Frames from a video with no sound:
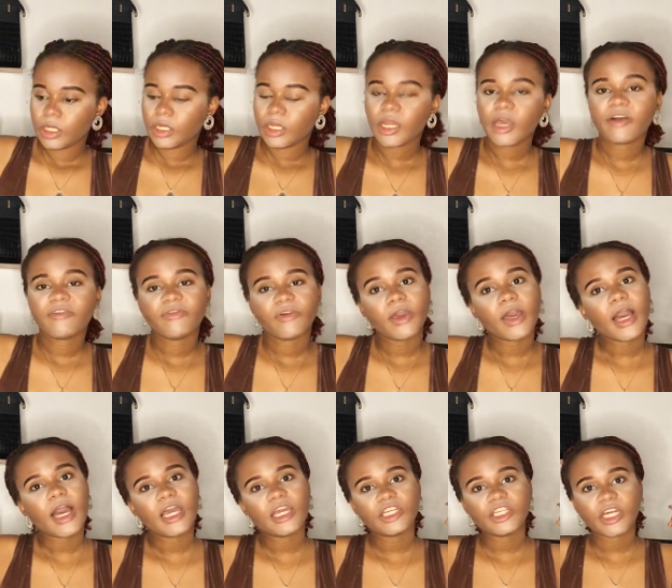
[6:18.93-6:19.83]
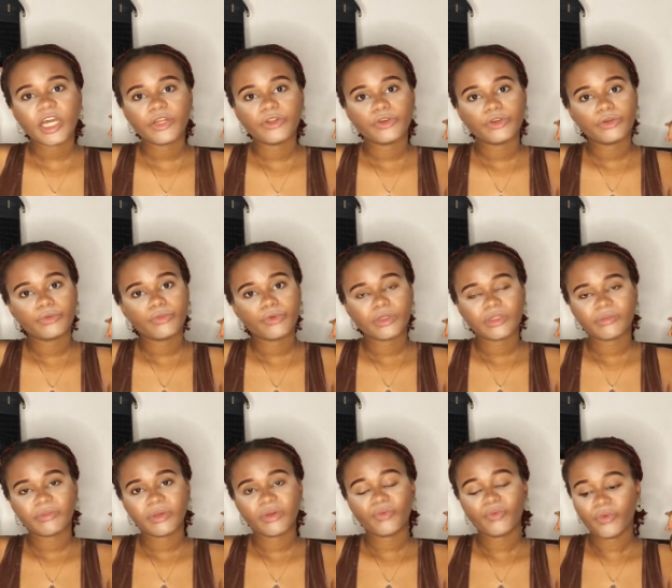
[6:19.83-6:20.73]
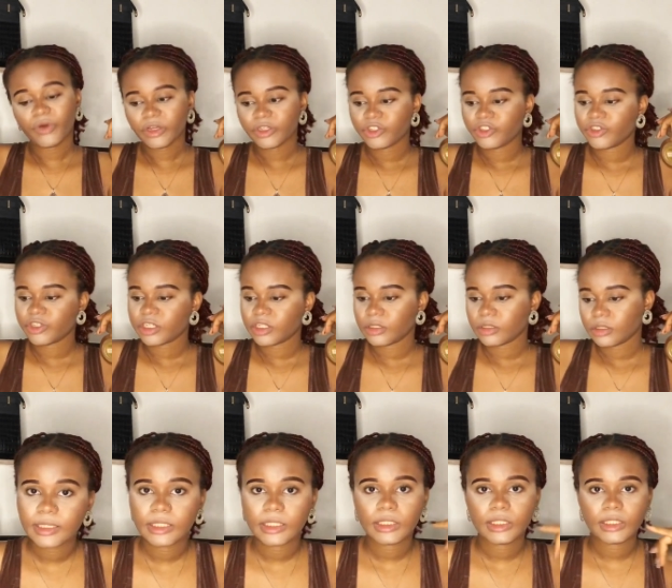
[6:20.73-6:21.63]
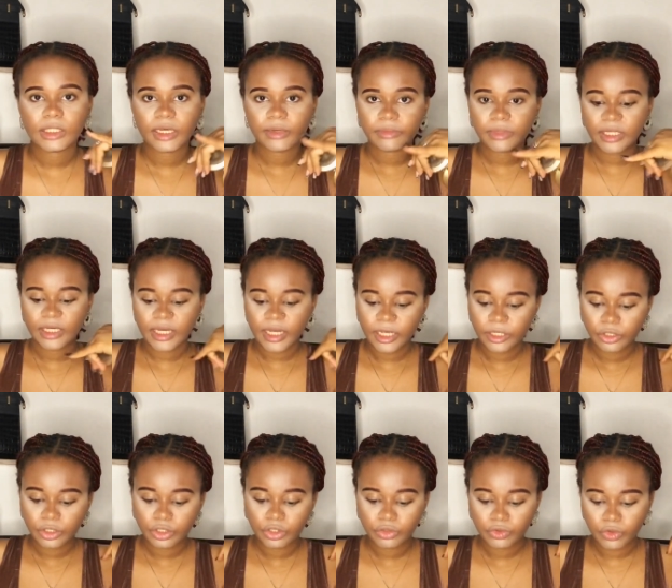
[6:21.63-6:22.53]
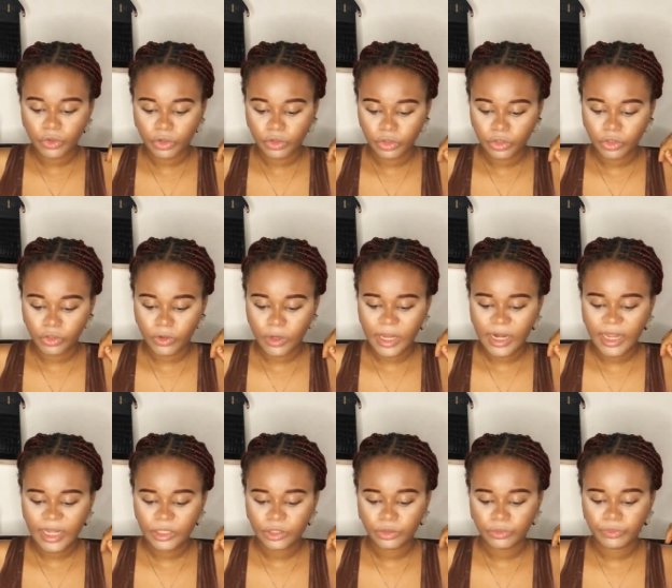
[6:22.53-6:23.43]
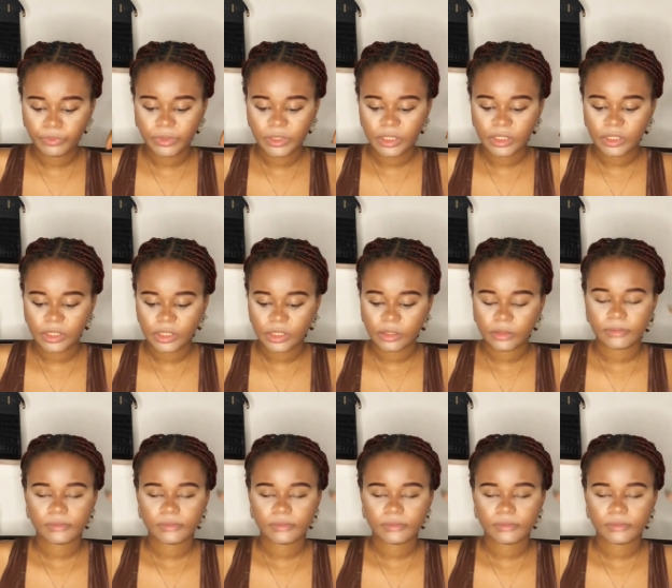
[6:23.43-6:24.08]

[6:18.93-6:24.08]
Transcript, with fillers: Now for your eyeshadow, you must be wondering, the same thing I used to contour, I like to put it